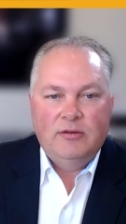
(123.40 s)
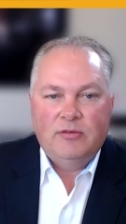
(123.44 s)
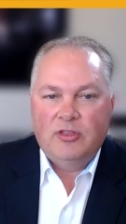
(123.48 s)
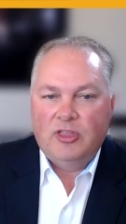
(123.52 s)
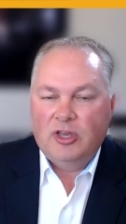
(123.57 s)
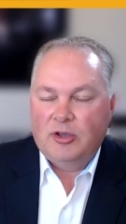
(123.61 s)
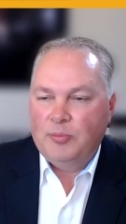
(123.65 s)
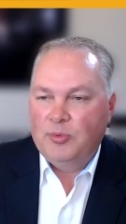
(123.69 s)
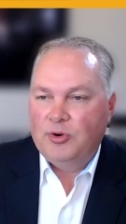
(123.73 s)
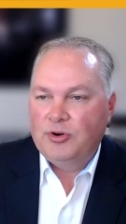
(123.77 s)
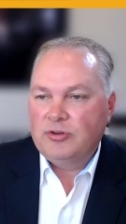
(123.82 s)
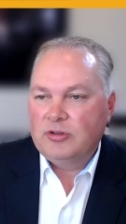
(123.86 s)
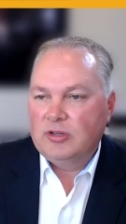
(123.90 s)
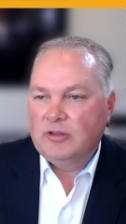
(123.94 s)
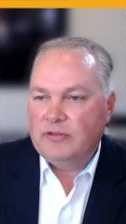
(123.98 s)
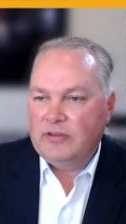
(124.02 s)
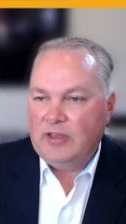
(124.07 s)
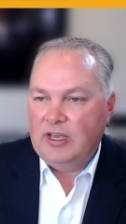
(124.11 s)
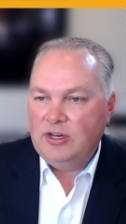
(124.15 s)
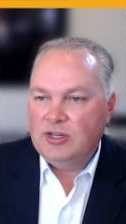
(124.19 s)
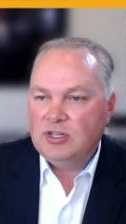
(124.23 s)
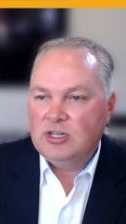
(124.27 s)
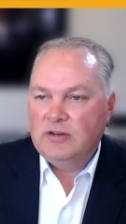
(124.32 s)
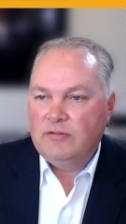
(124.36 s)
for the
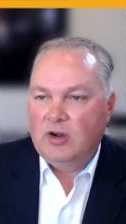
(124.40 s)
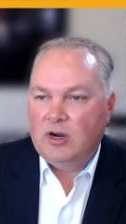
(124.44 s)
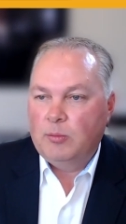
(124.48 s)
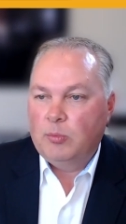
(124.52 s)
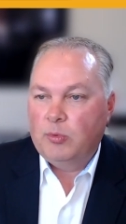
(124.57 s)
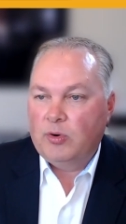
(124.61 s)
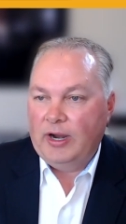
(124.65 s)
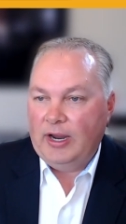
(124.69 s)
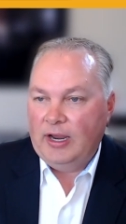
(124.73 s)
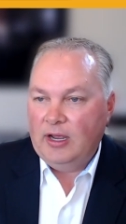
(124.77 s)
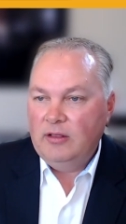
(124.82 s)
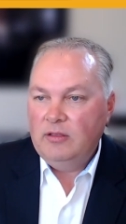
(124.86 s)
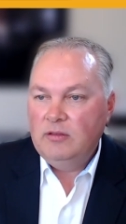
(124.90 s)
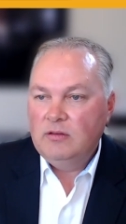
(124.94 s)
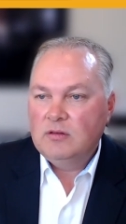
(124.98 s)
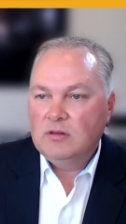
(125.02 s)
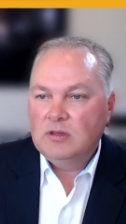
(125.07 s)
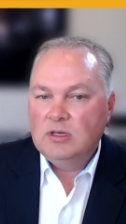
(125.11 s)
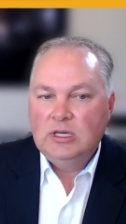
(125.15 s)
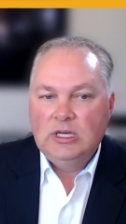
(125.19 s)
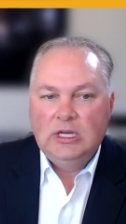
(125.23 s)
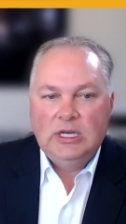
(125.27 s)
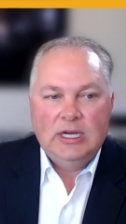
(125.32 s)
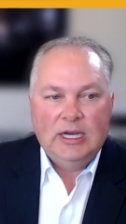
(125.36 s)
commercialization of our
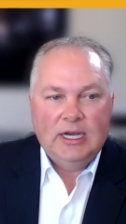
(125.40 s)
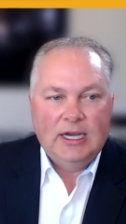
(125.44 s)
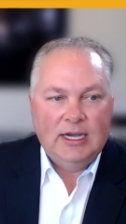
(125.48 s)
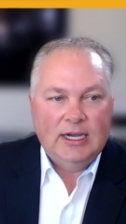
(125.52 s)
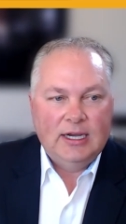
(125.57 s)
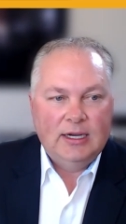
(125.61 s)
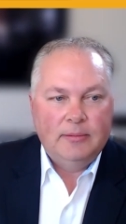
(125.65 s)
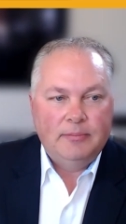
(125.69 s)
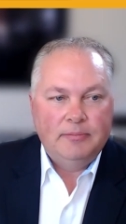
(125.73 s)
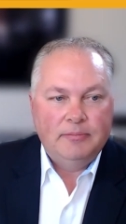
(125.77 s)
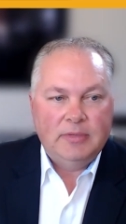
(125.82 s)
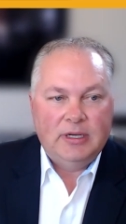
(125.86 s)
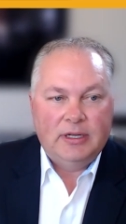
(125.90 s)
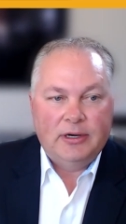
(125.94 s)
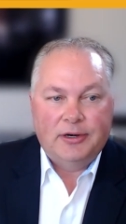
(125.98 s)
brands in um,